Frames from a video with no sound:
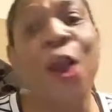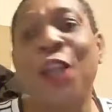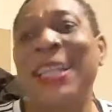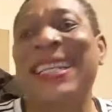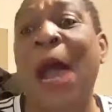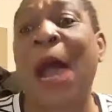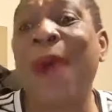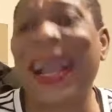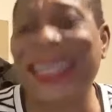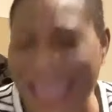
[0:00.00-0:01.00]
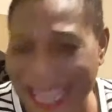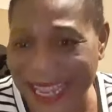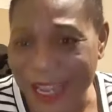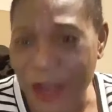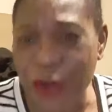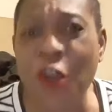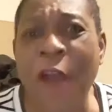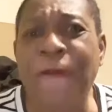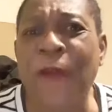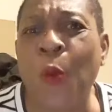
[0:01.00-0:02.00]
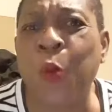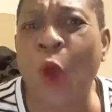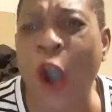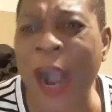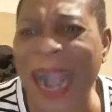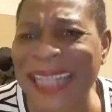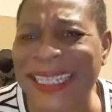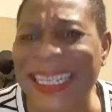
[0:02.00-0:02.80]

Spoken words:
That one day, not for warrant